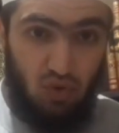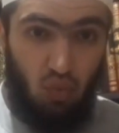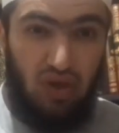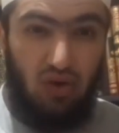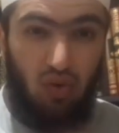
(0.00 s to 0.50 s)

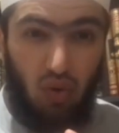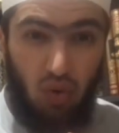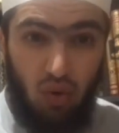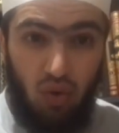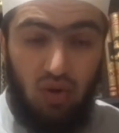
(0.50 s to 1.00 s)
We
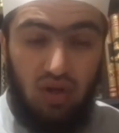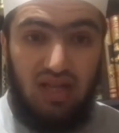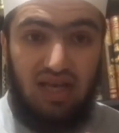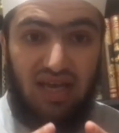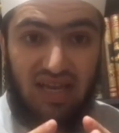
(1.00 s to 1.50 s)
all
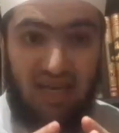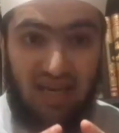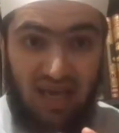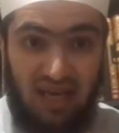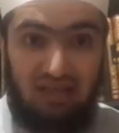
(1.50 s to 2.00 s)

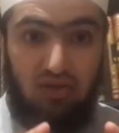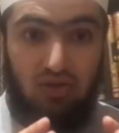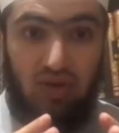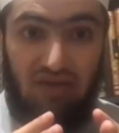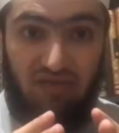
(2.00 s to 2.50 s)
need
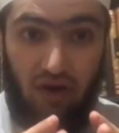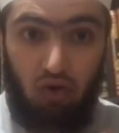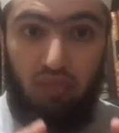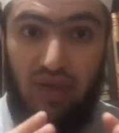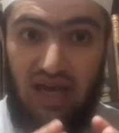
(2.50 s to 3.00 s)
to have
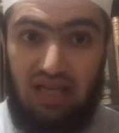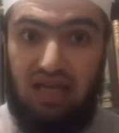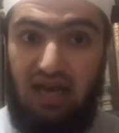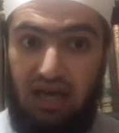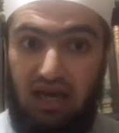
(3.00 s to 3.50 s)
hope in
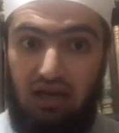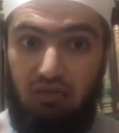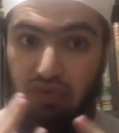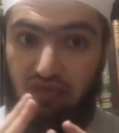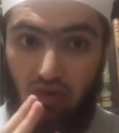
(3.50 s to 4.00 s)
Allah
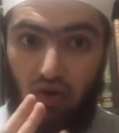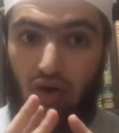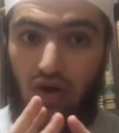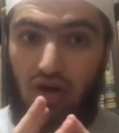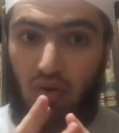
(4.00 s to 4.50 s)

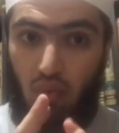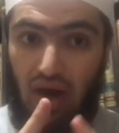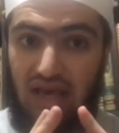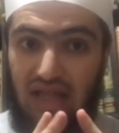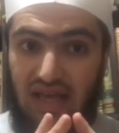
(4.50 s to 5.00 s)
before,
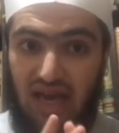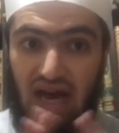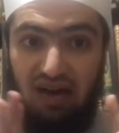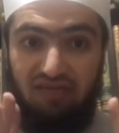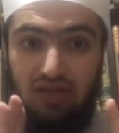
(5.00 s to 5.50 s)
while, and
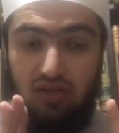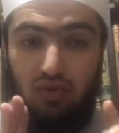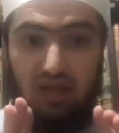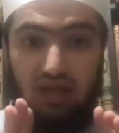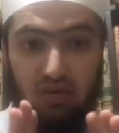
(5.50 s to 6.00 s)
after
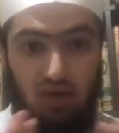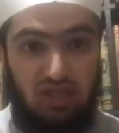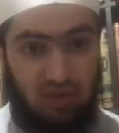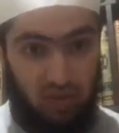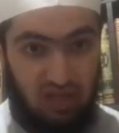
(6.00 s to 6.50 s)
doing the worship that
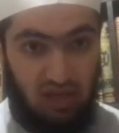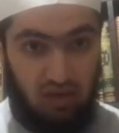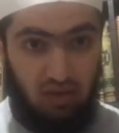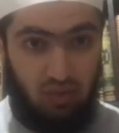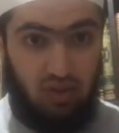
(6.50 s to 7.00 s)
we're, done,
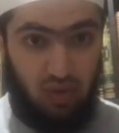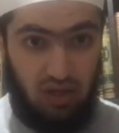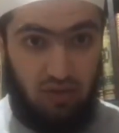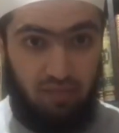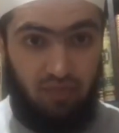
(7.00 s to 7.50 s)
that we're doing.
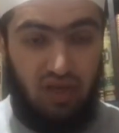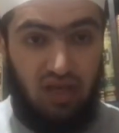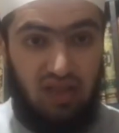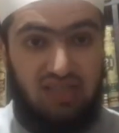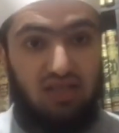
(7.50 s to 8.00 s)

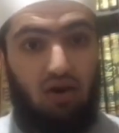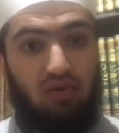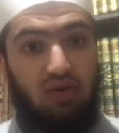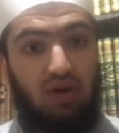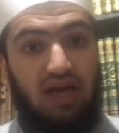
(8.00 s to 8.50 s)
That's the
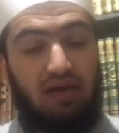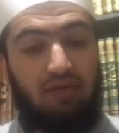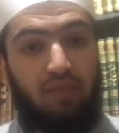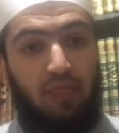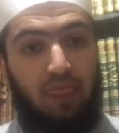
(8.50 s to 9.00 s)
only
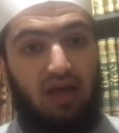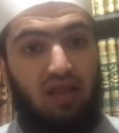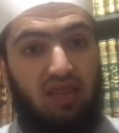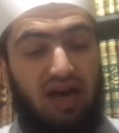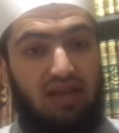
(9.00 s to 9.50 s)
way
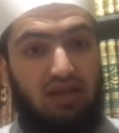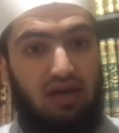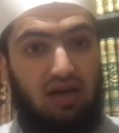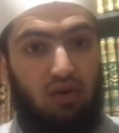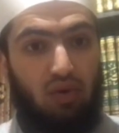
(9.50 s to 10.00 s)
that
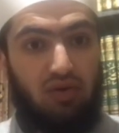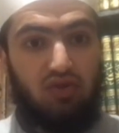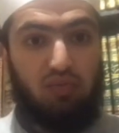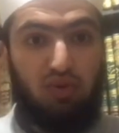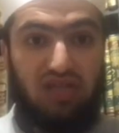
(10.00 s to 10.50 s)
uh, we're going
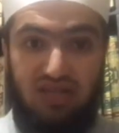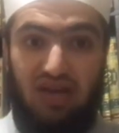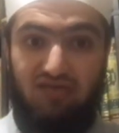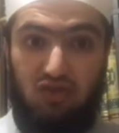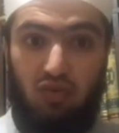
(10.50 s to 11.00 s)
to push
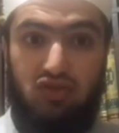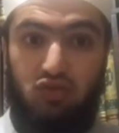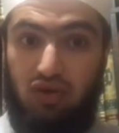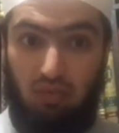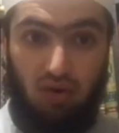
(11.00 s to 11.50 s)
ourselves towards
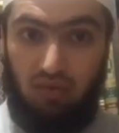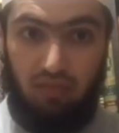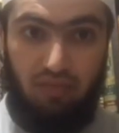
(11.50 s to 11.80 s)
doing more.